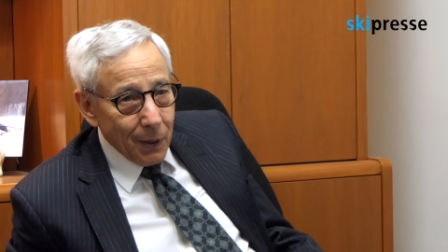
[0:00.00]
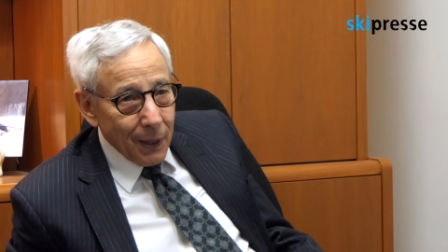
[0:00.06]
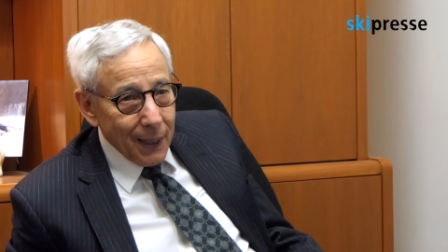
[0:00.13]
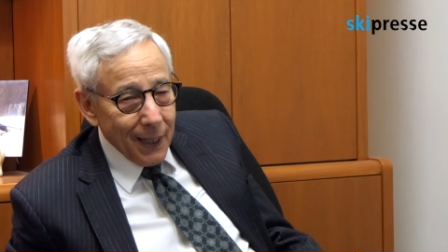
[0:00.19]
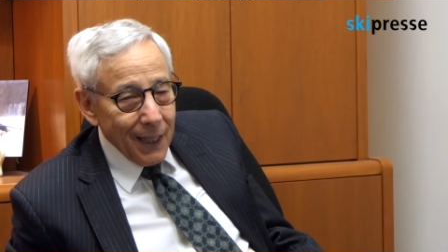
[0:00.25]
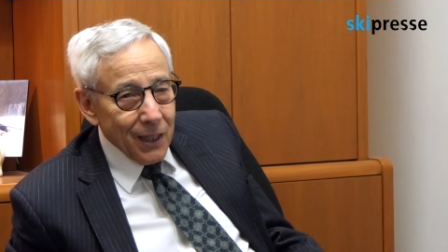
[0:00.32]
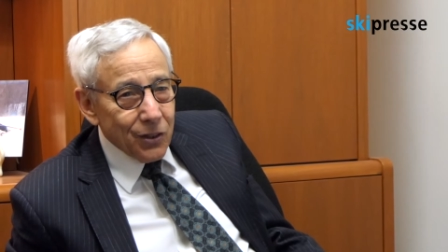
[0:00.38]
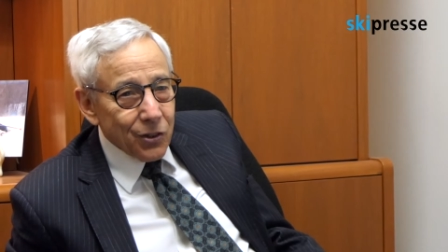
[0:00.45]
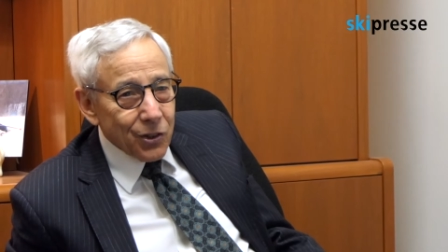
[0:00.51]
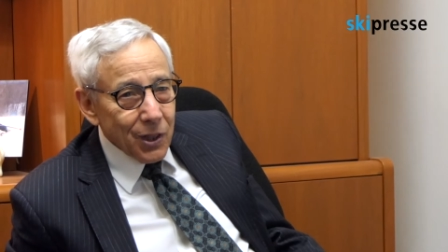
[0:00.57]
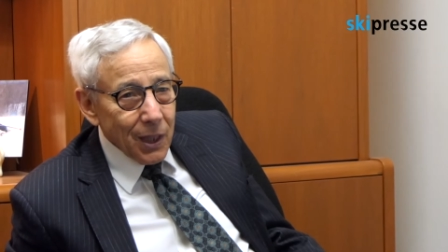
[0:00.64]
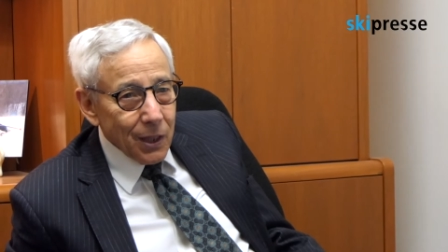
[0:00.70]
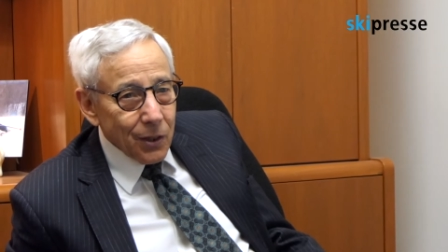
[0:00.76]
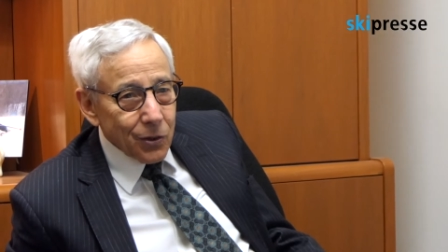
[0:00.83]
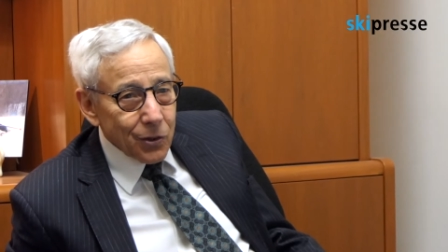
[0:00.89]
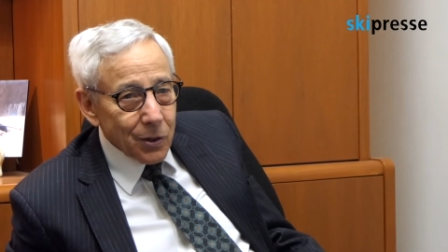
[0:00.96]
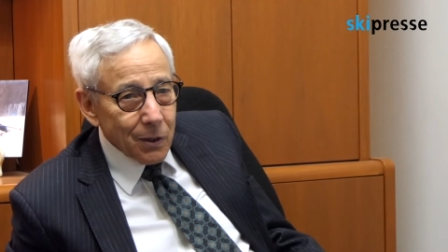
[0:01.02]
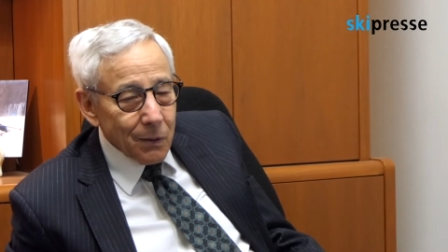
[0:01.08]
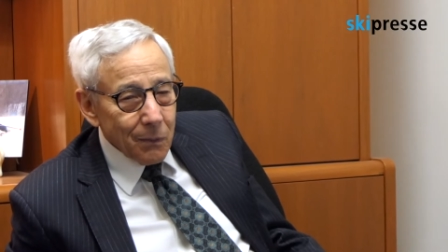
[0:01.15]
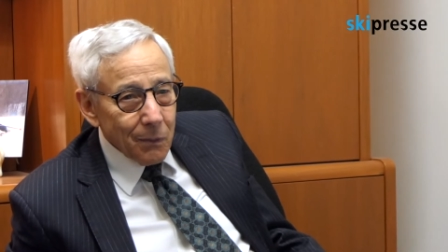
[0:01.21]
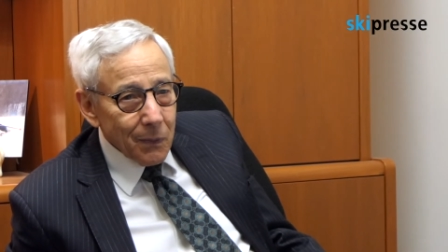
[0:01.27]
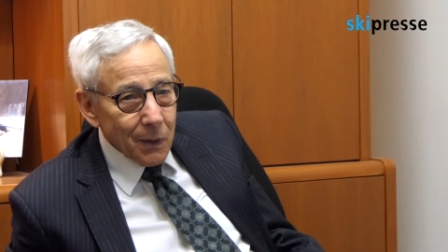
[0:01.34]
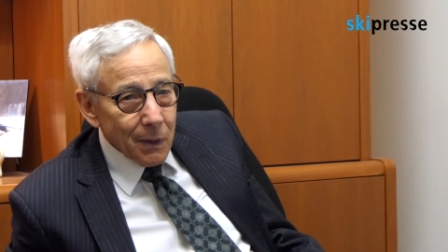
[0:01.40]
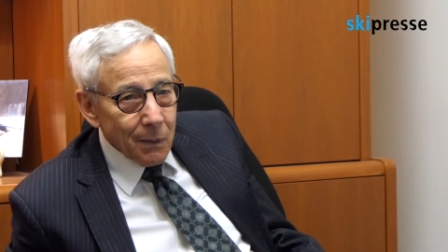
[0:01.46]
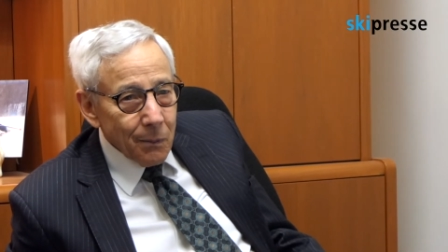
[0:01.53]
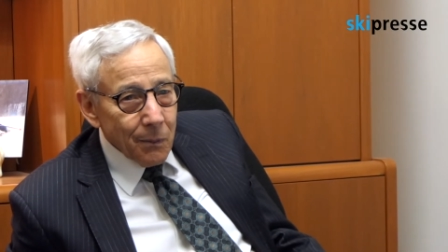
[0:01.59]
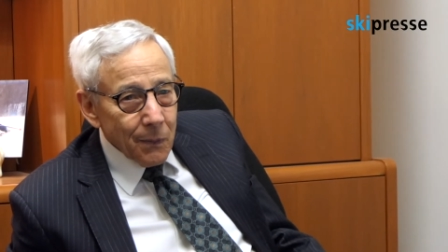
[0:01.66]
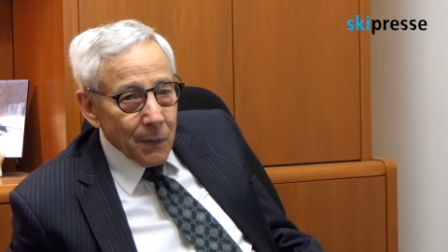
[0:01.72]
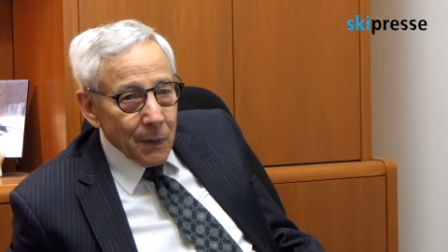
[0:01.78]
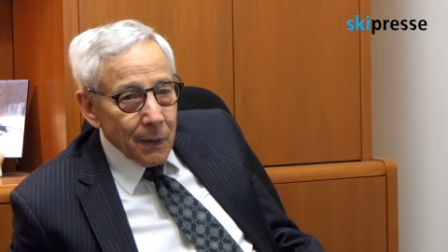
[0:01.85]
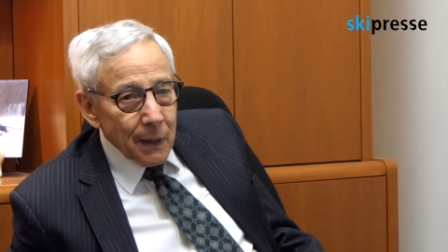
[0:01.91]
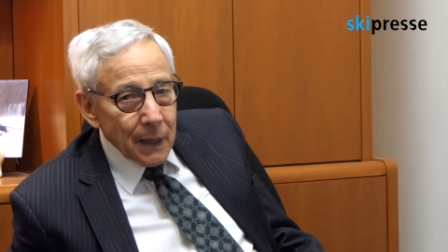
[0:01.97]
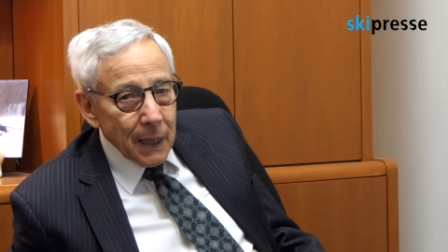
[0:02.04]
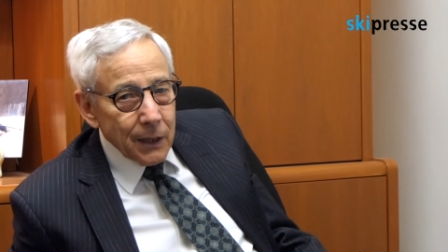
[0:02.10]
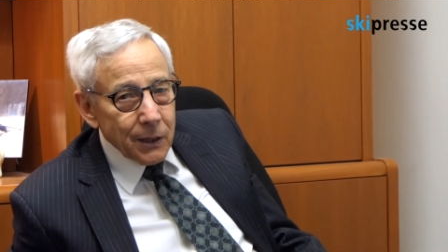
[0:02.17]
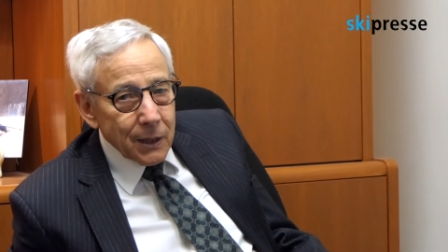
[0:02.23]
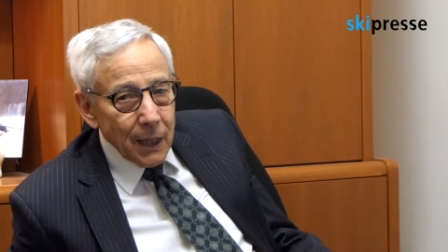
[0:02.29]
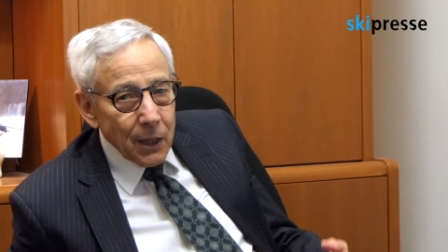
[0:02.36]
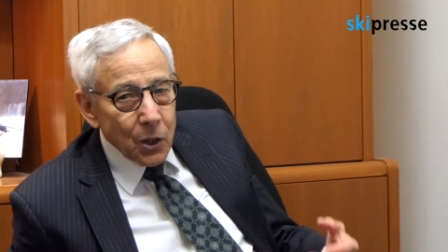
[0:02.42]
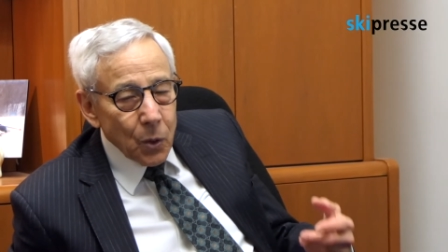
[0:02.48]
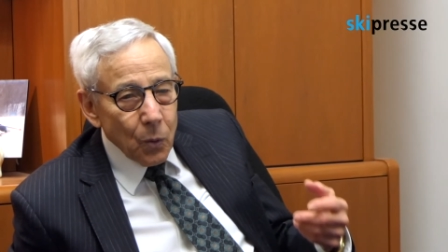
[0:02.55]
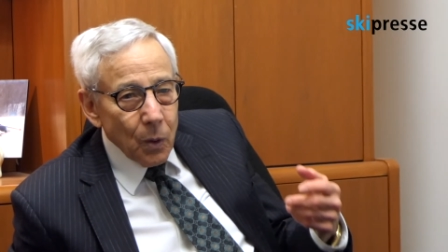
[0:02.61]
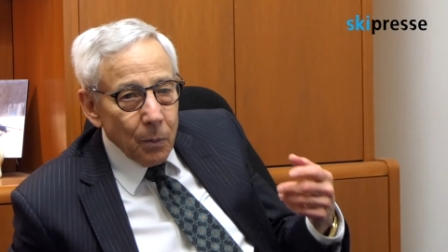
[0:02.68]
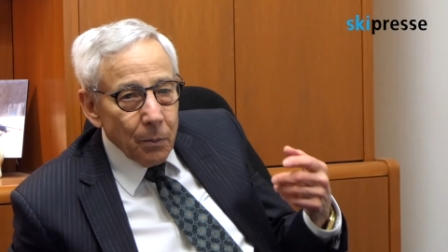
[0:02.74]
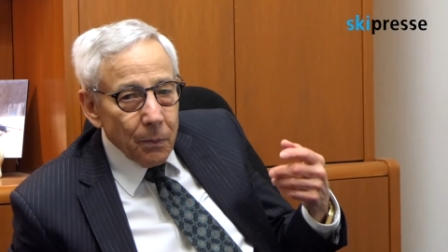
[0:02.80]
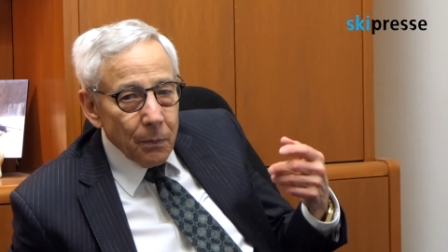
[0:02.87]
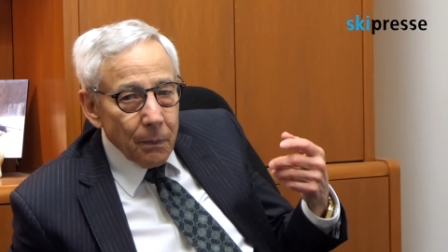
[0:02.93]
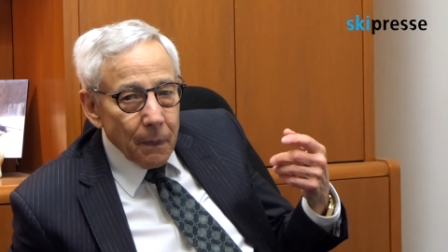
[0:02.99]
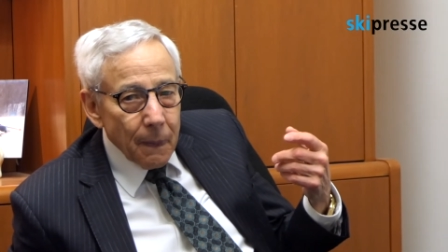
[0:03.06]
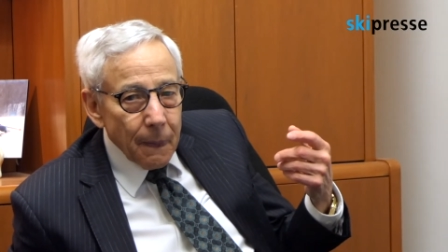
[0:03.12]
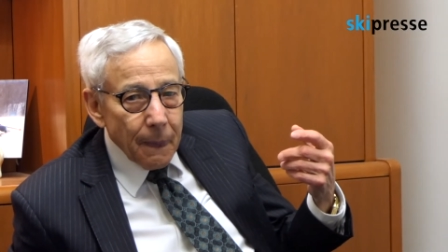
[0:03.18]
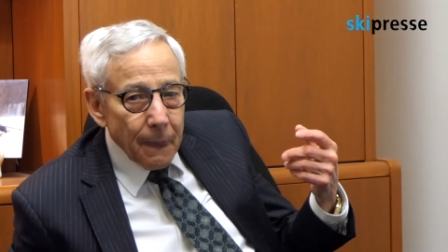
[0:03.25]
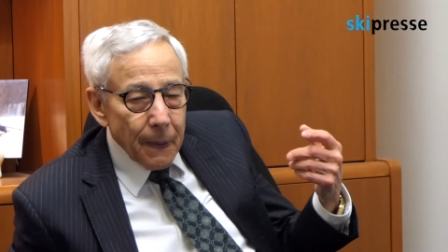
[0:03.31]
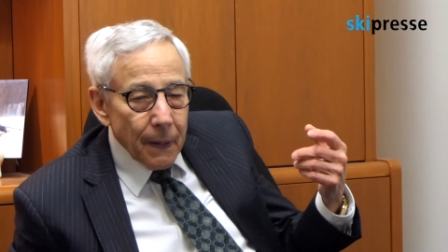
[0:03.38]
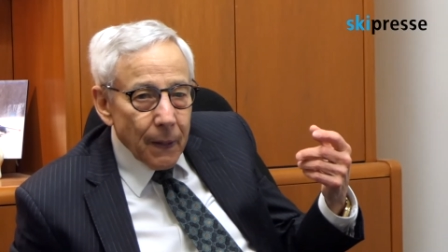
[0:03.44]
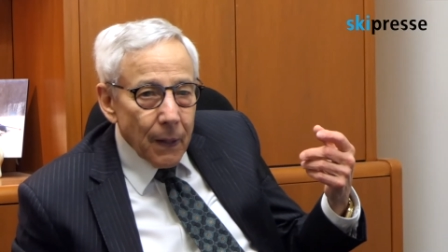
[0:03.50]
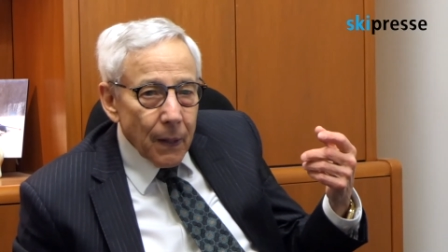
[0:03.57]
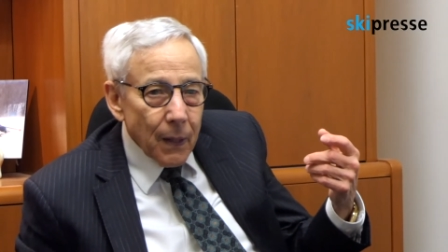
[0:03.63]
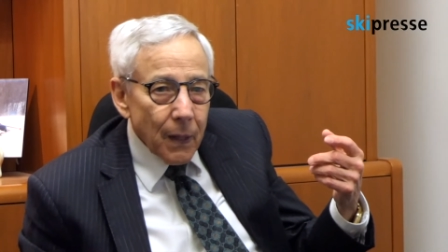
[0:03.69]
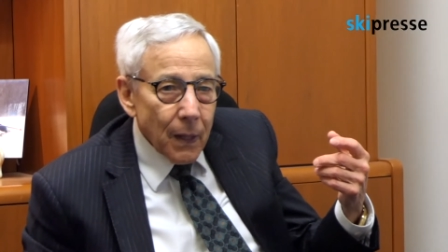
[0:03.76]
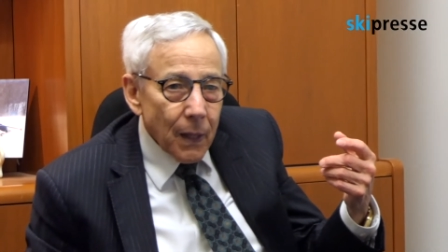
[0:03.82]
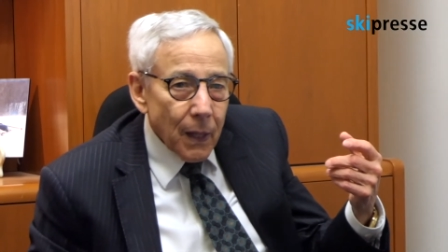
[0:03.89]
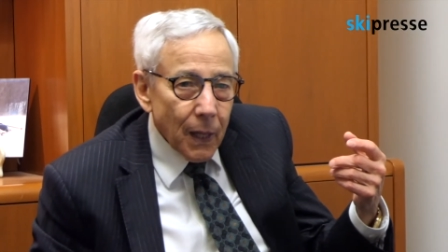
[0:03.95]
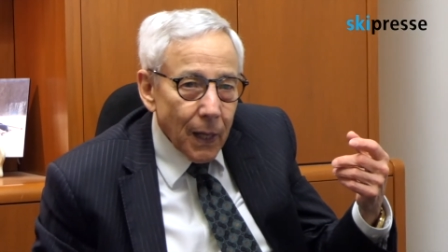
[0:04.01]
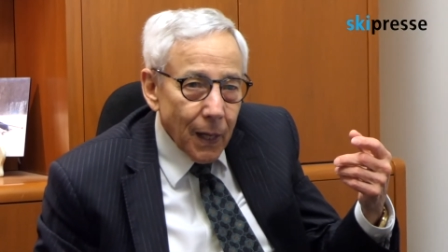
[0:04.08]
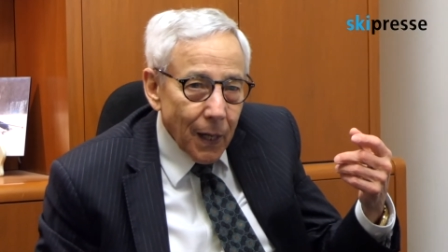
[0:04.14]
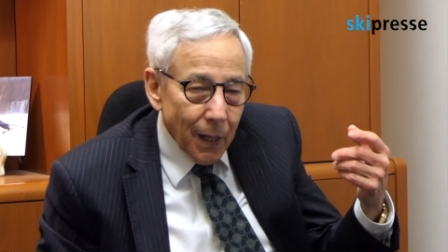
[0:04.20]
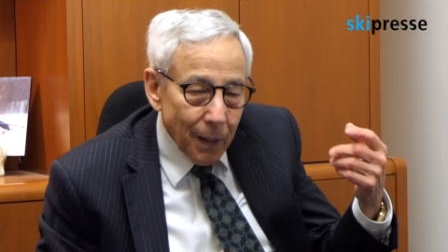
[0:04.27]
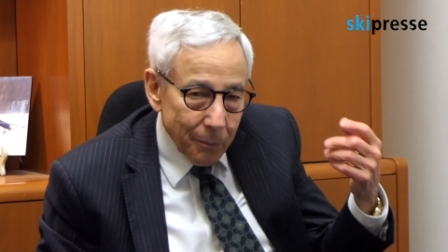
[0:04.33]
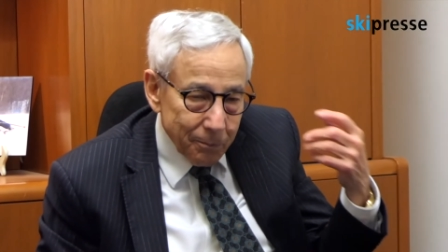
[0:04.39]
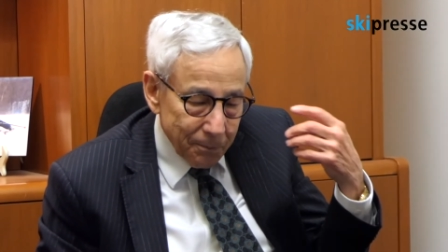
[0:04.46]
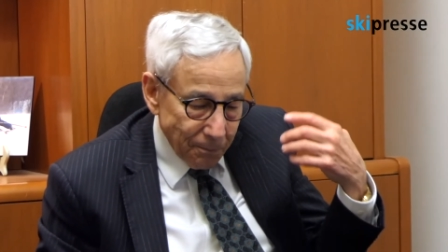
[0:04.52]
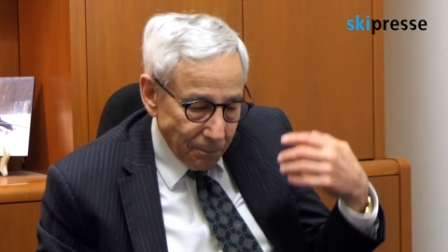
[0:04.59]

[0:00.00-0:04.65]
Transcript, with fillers: at age six, they said to him, um,